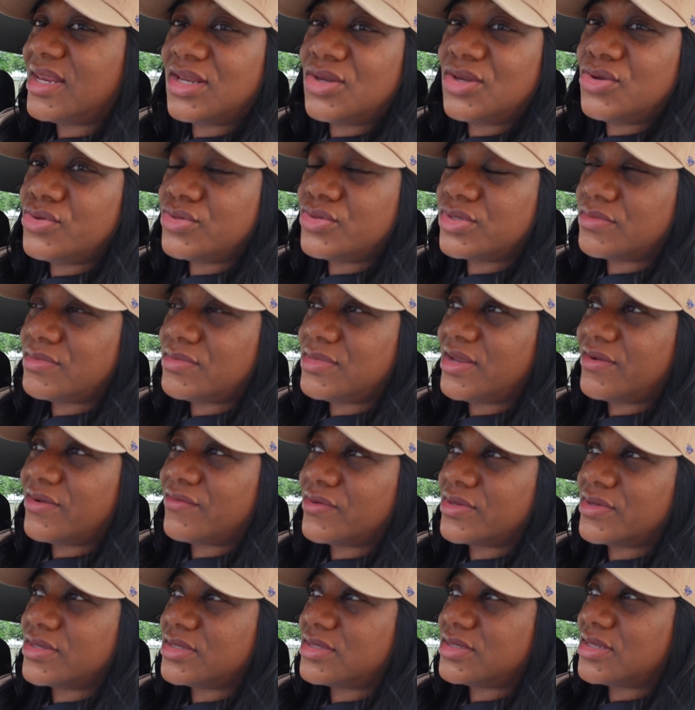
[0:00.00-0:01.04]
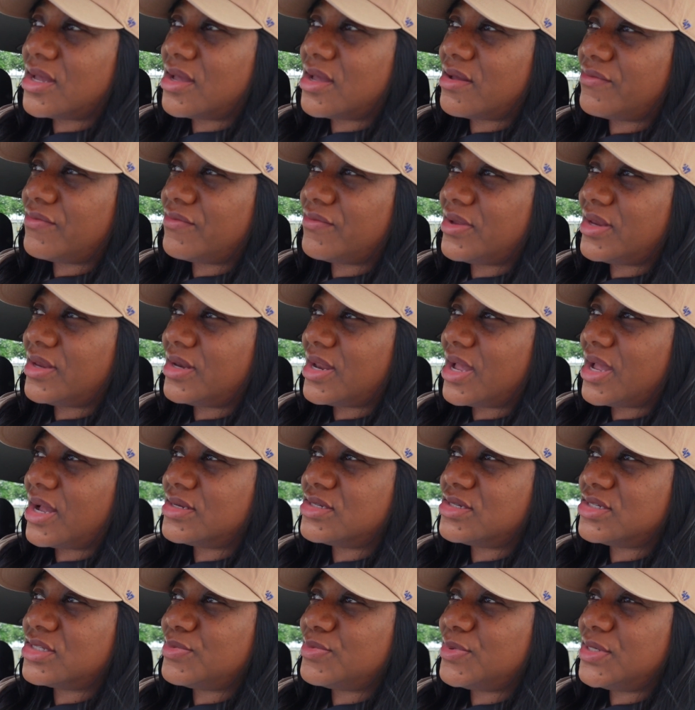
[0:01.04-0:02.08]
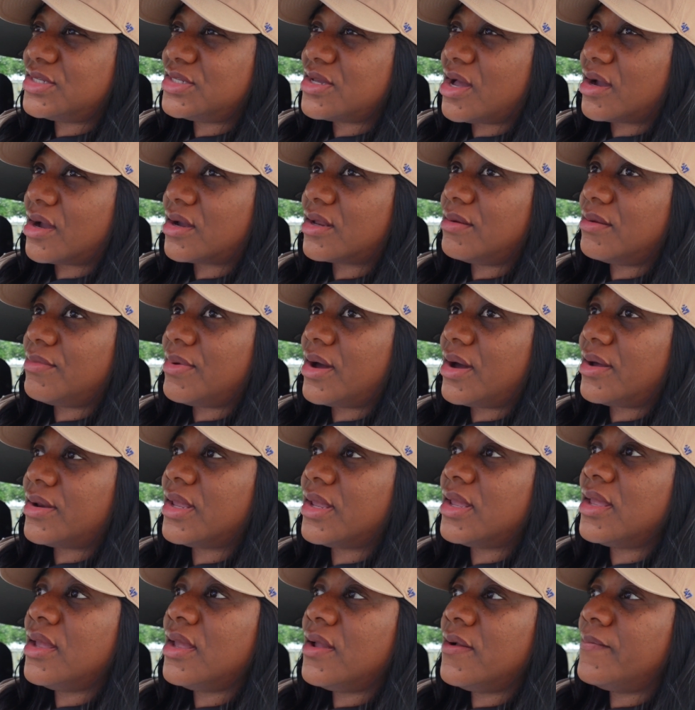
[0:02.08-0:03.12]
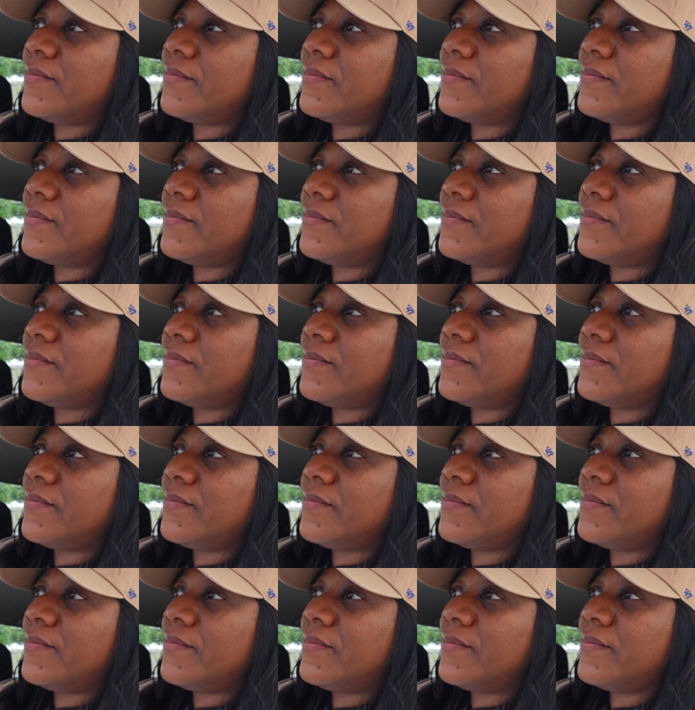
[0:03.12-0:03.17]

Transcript: do some different stuff and not just be talking about it.